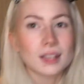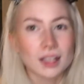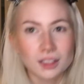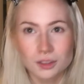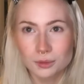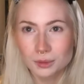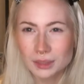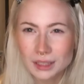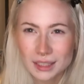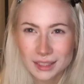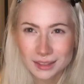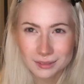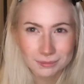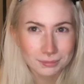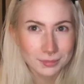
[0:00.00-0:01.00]
That's
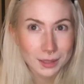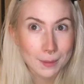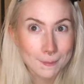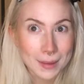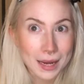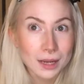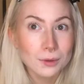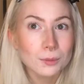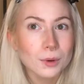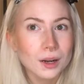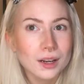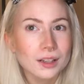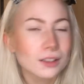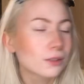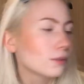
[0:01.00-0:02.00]
really the main
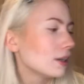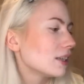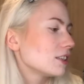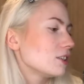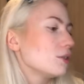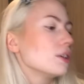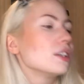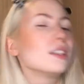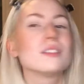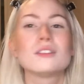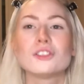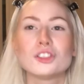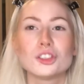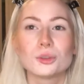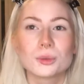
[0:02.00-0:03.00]
one. The rest you
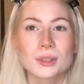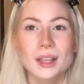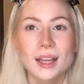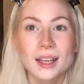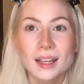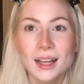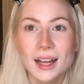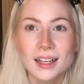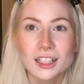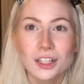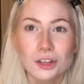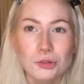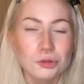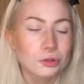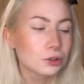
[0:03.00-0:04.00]
can do with like any
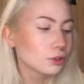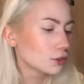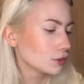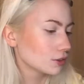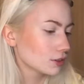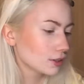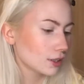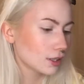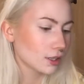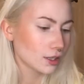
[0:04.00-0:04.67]
neutrals.